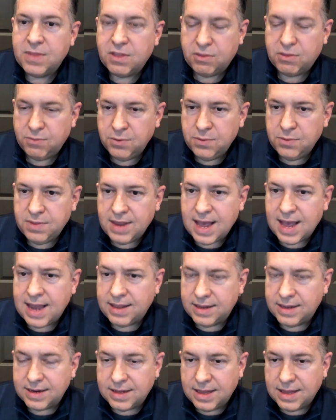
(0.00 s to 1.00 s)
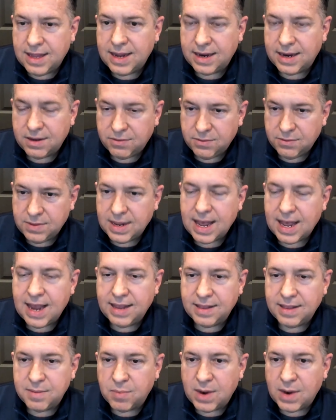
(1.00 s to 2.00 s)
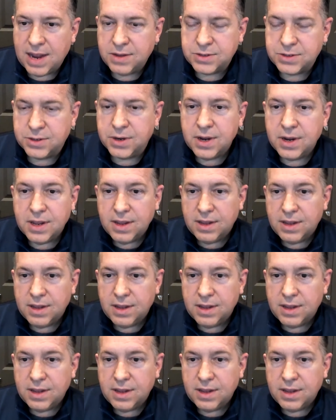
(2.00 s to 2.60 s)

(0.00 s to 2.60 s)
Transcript: through the Island client, through the Island browser,